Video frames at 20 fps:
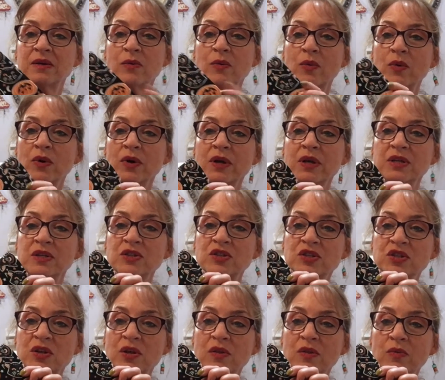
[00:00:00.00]

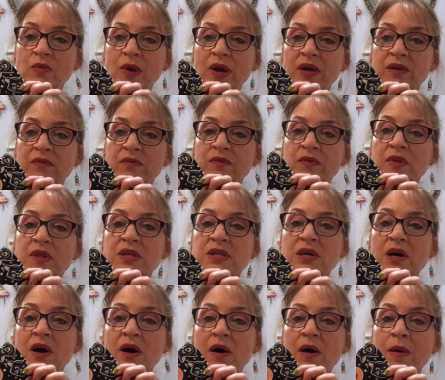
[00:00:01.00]
orange thread for the
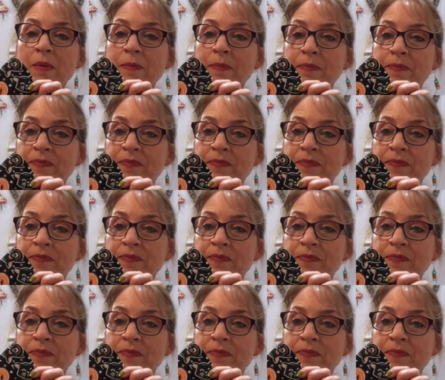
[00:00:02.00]
top.